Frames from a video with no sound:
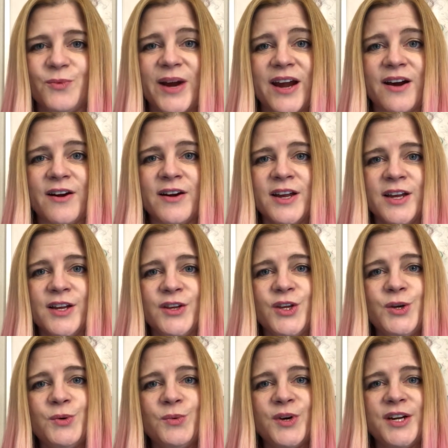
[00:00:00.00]
where
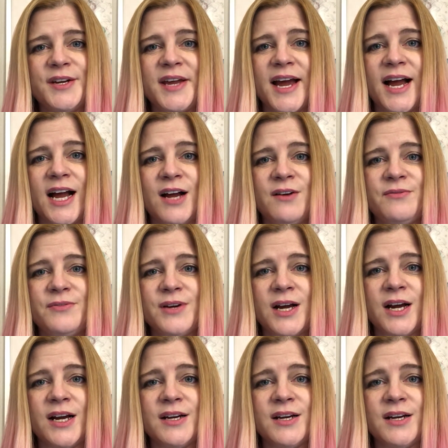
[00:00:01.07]
you would have